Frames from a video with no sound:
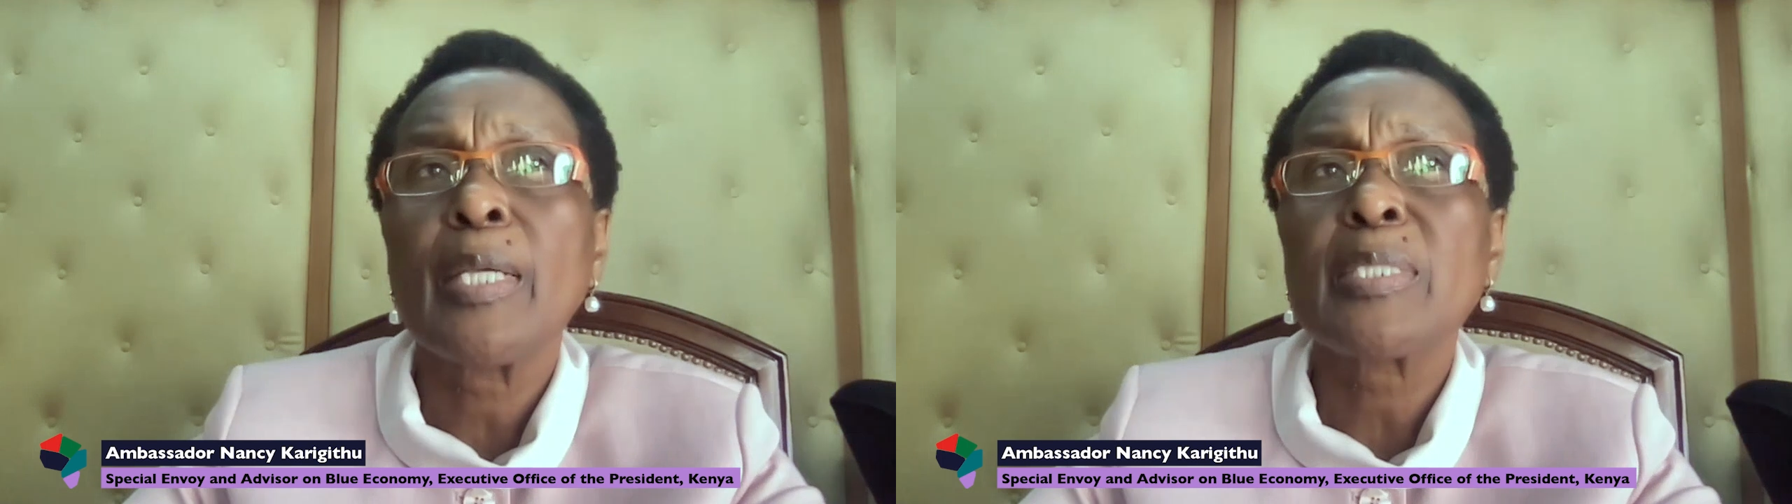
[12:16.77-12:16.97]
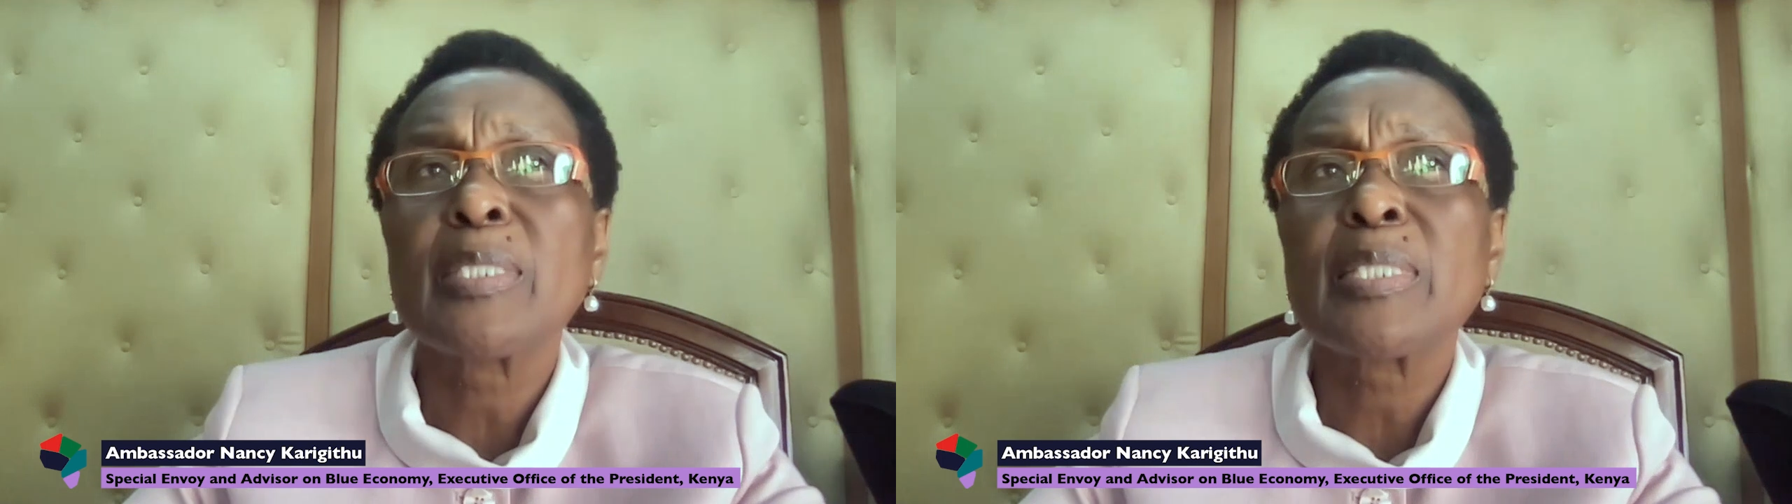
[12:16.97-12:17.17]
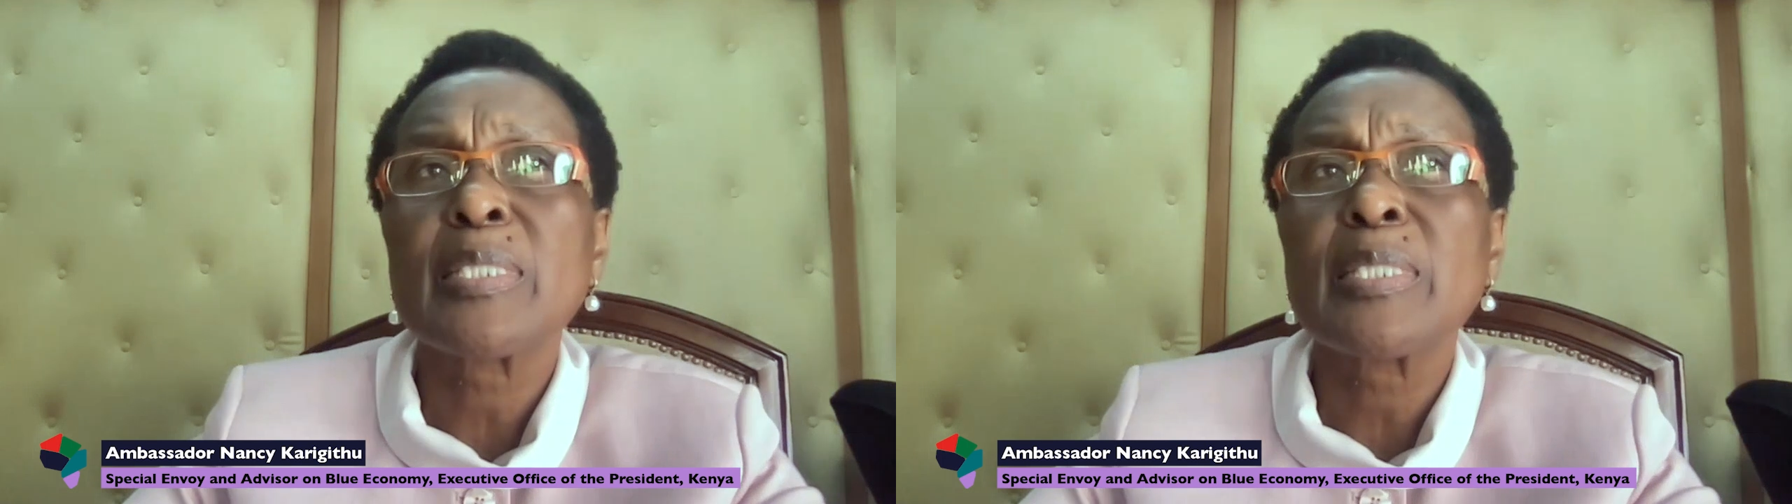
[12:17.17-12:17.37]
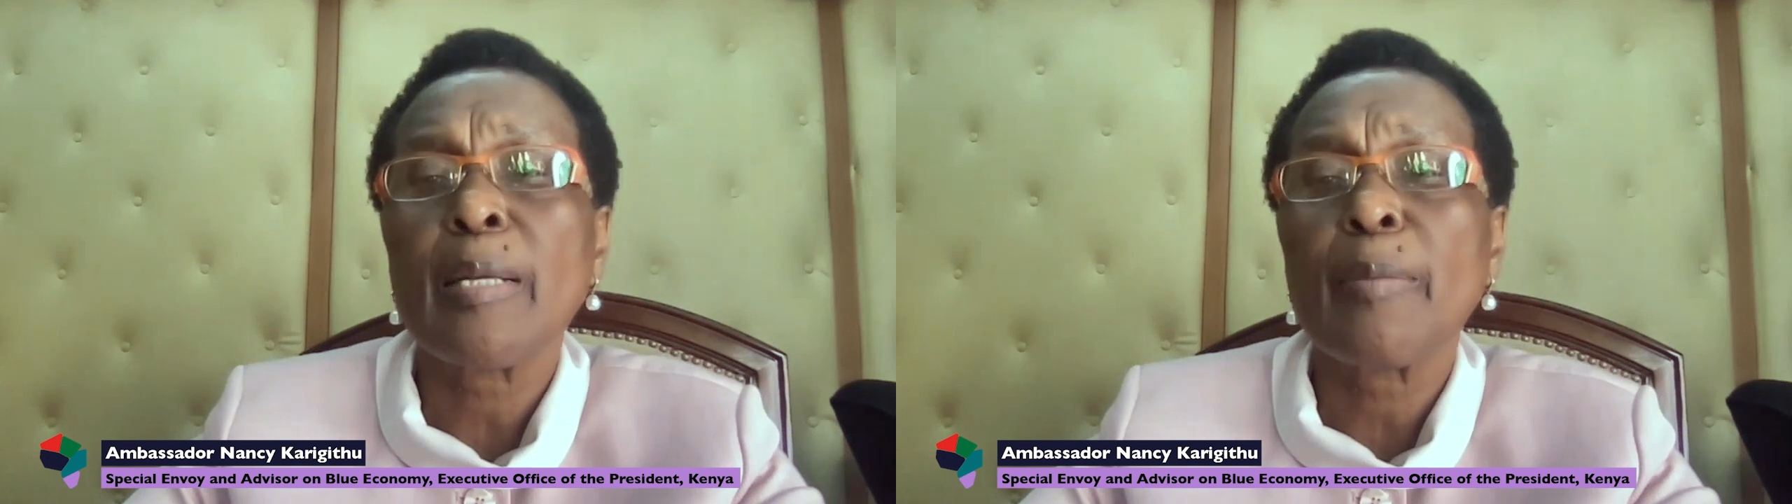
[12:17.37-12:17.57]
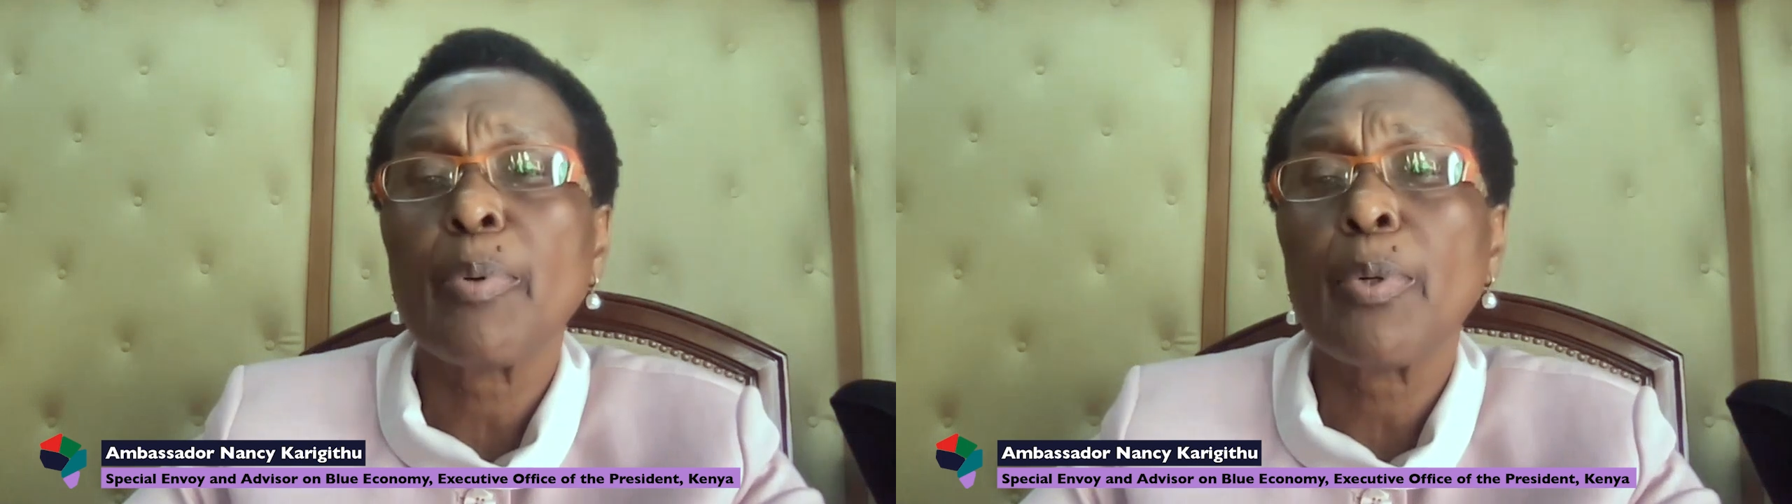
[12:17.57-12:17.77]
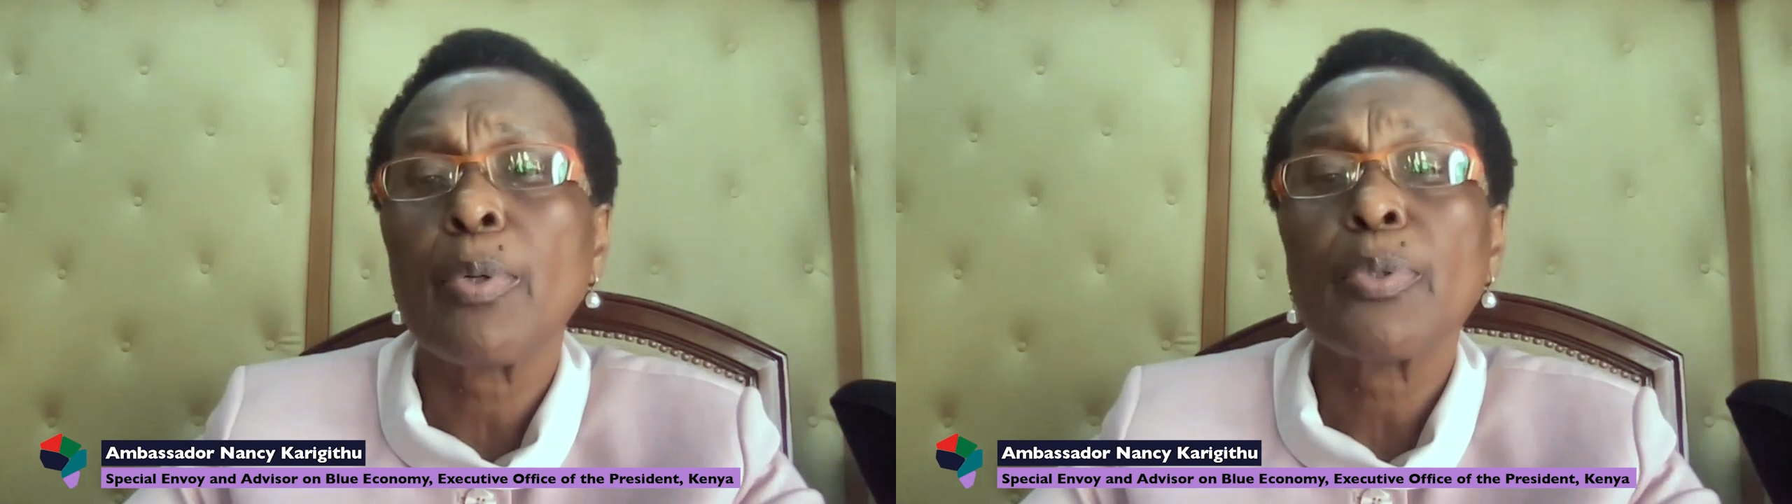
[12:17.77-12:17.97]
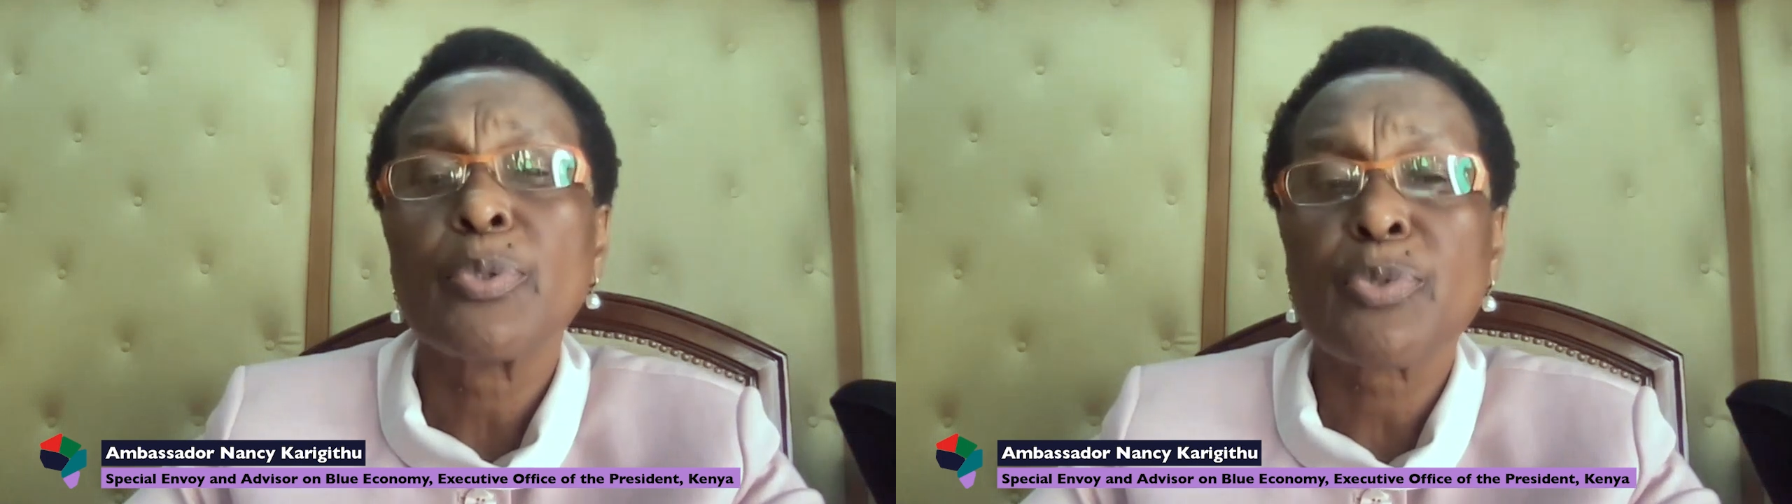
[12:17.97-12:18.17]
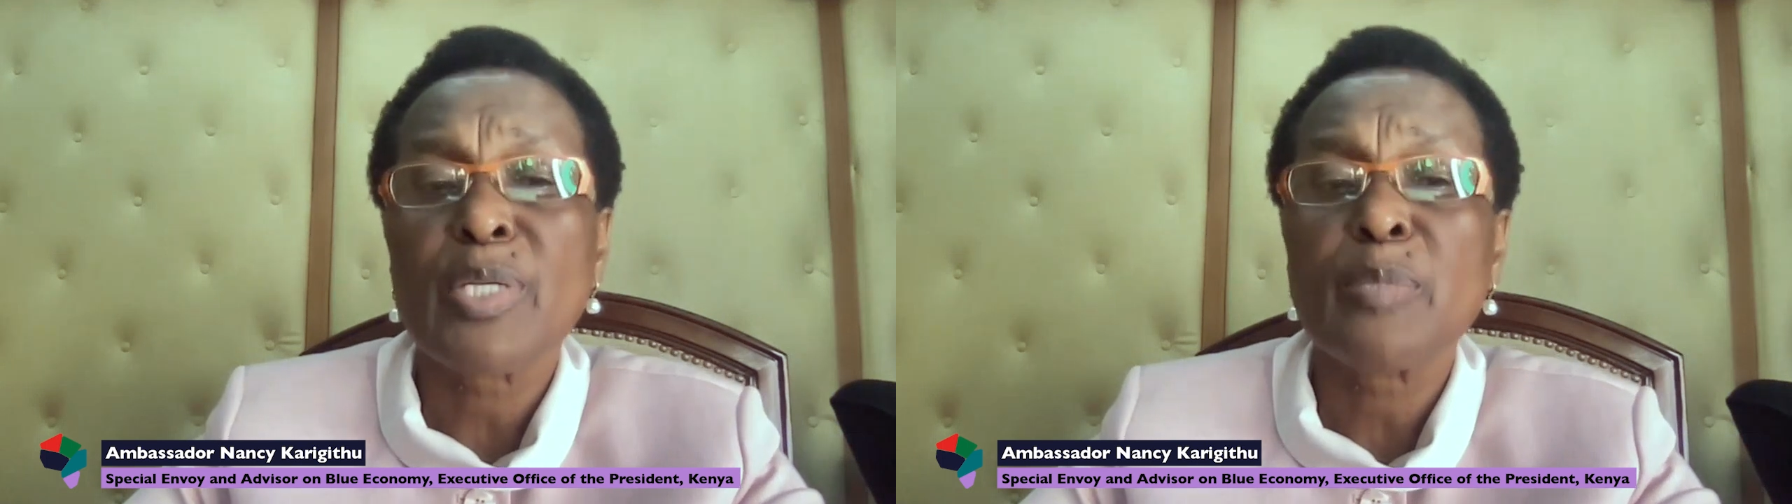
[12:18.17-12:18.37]
and sustainable
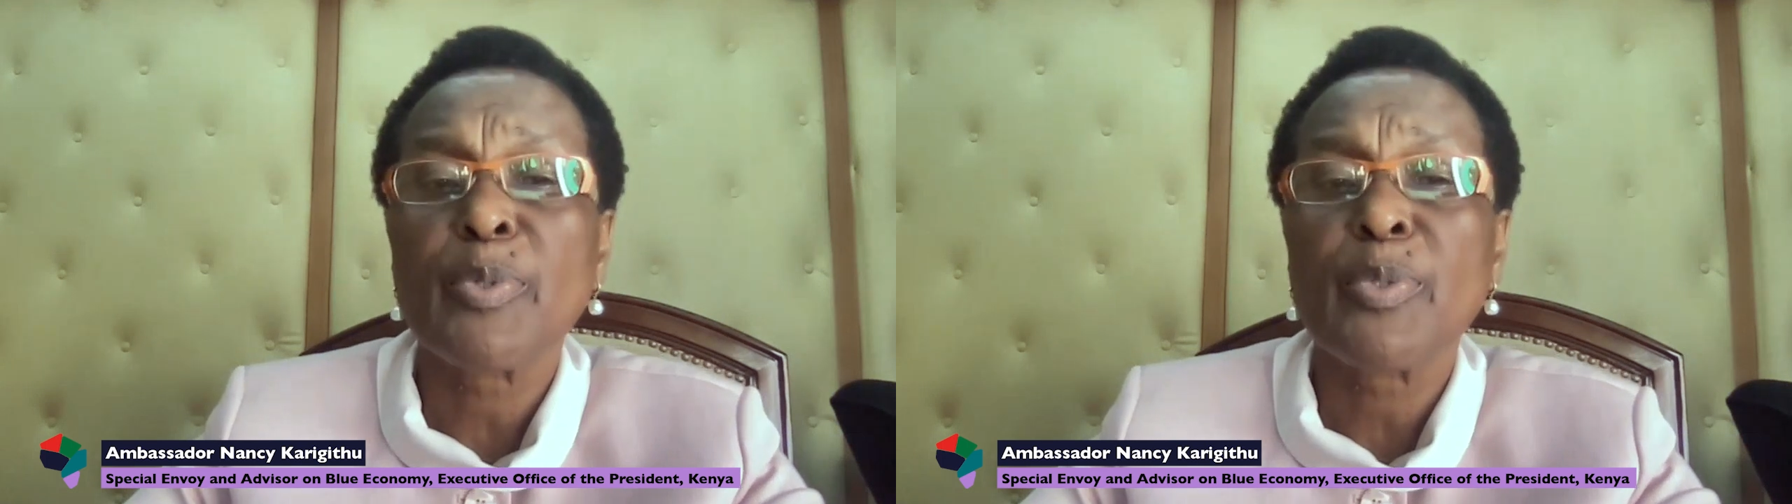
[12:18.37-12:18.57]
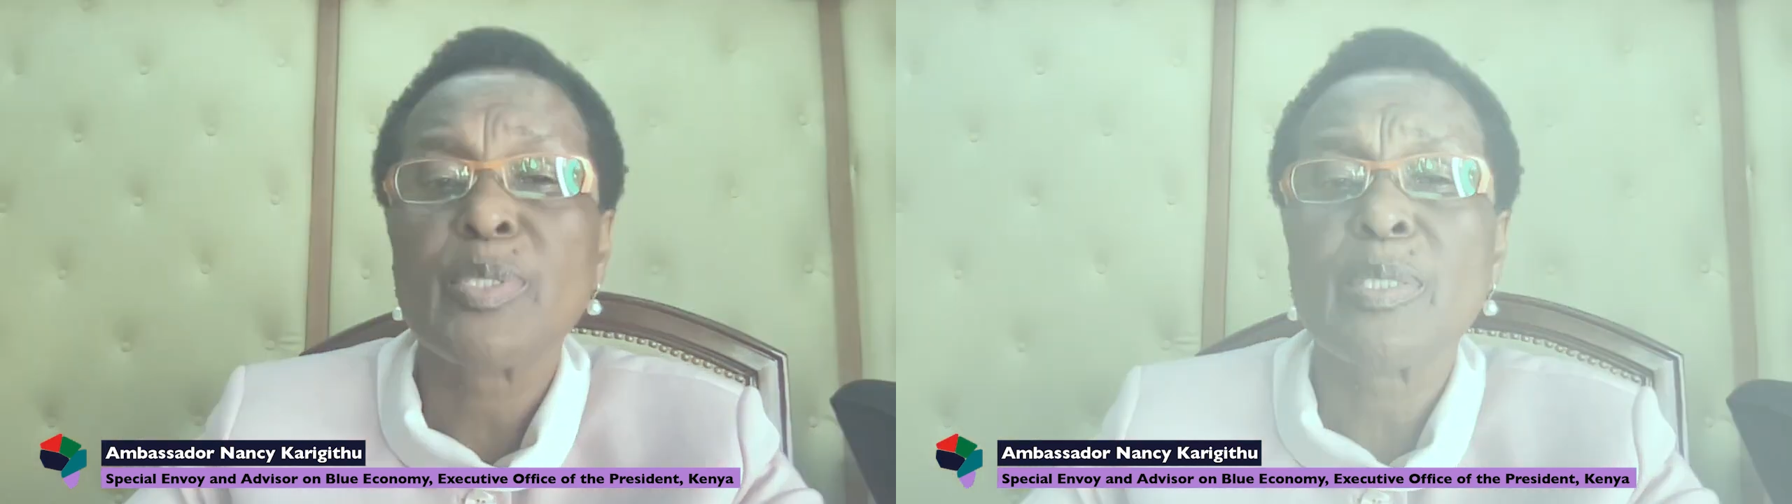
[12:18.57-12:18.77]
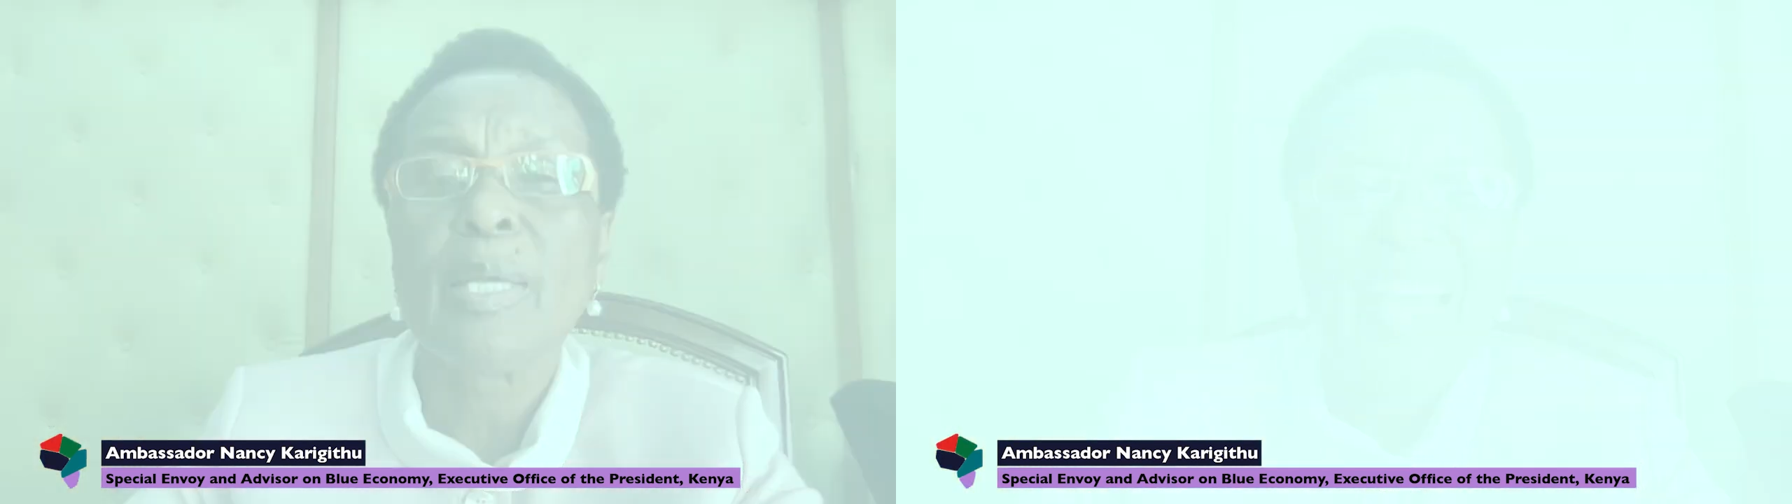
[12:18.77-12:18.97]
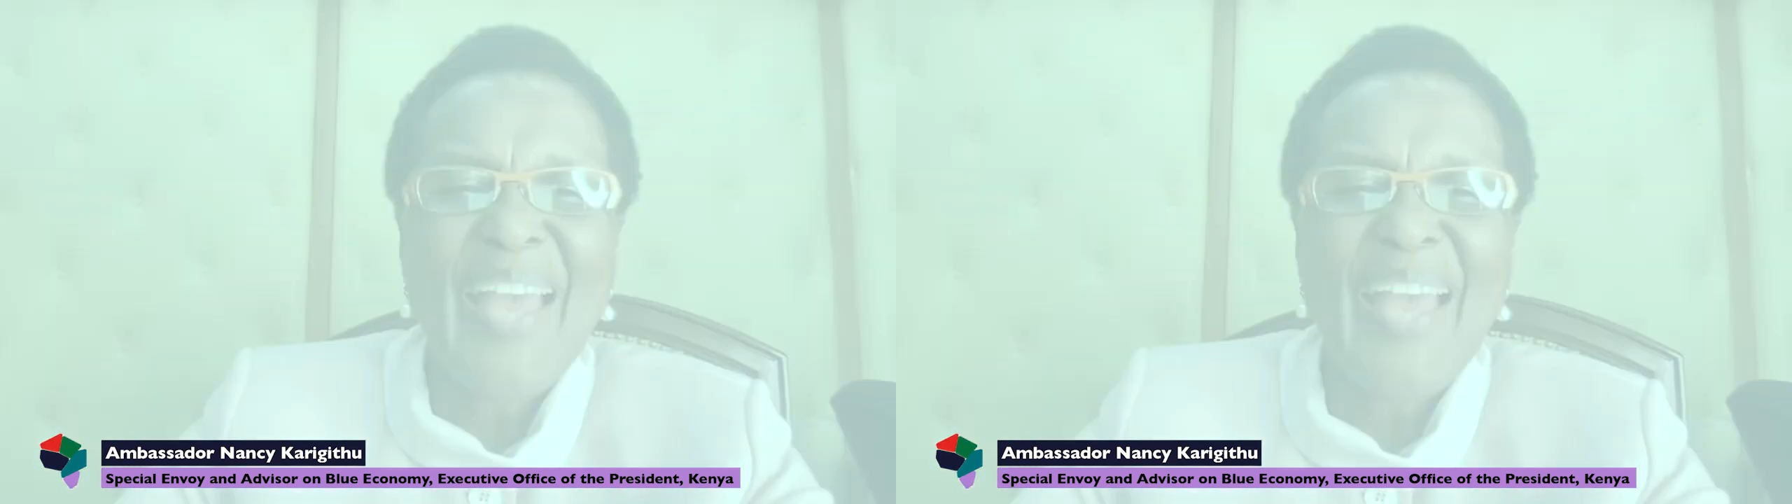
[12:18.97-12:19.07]
transport.